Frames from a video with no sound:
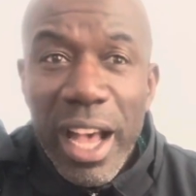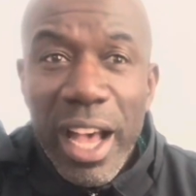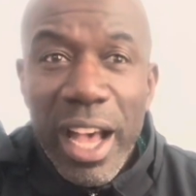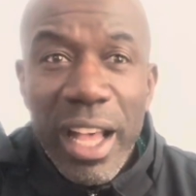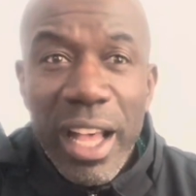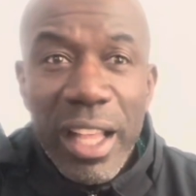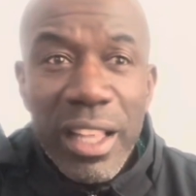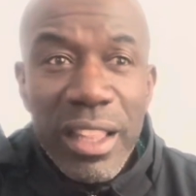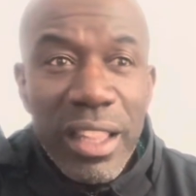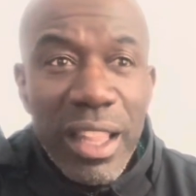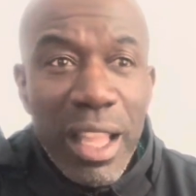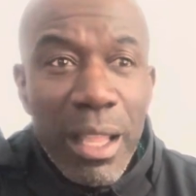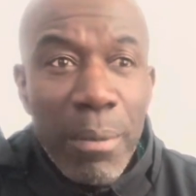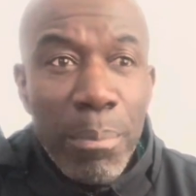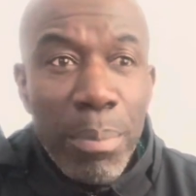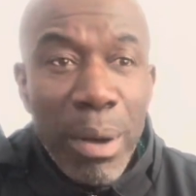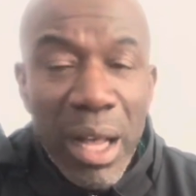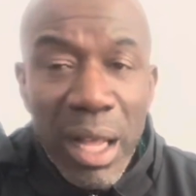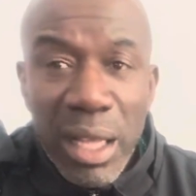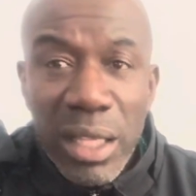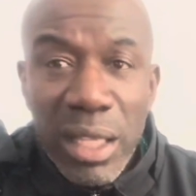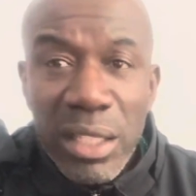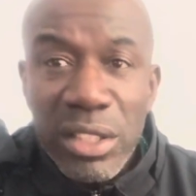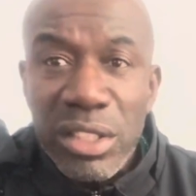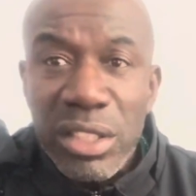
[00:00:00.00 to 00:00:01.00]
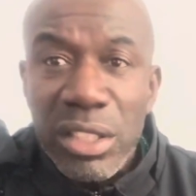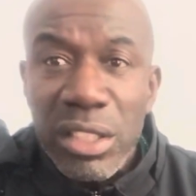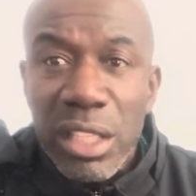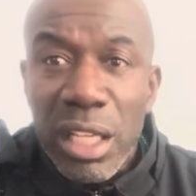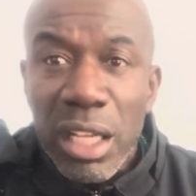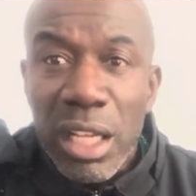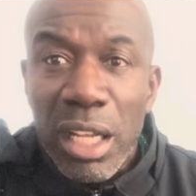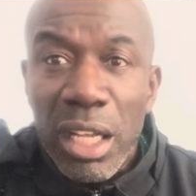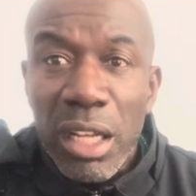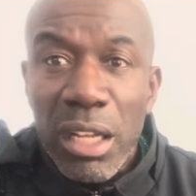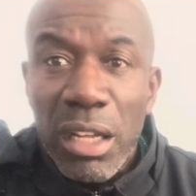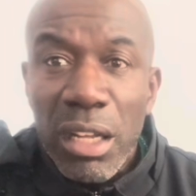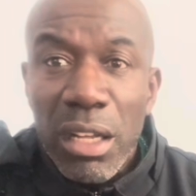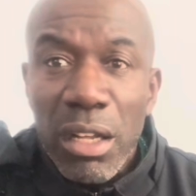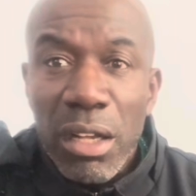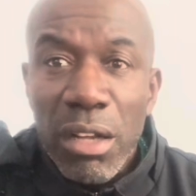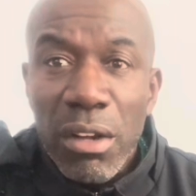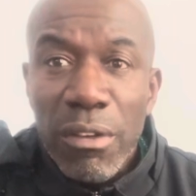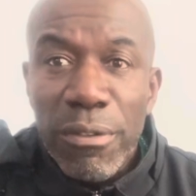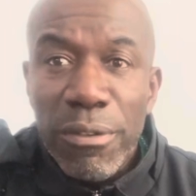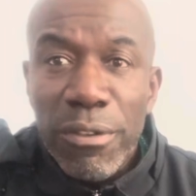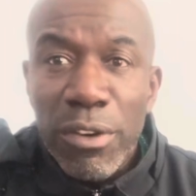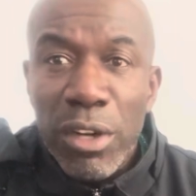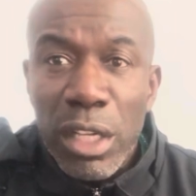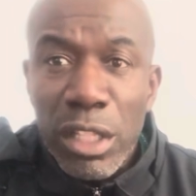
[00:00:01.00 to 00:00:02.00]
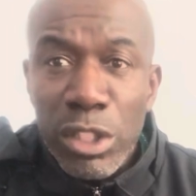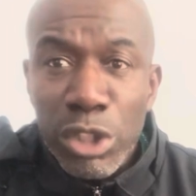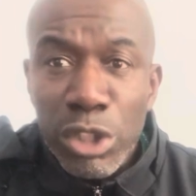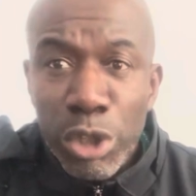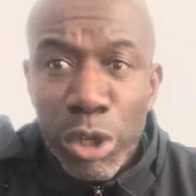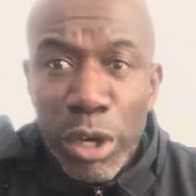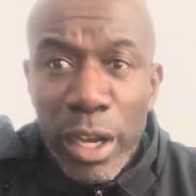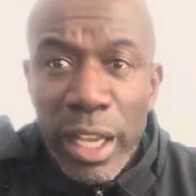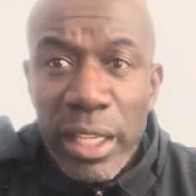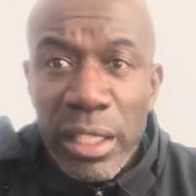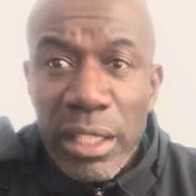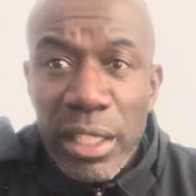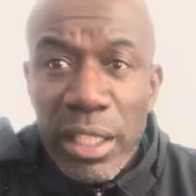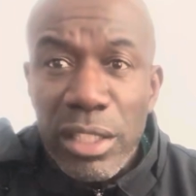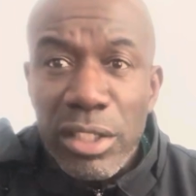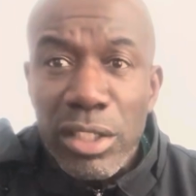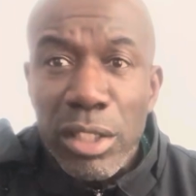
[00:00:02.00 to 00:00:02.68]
and they passed her for her training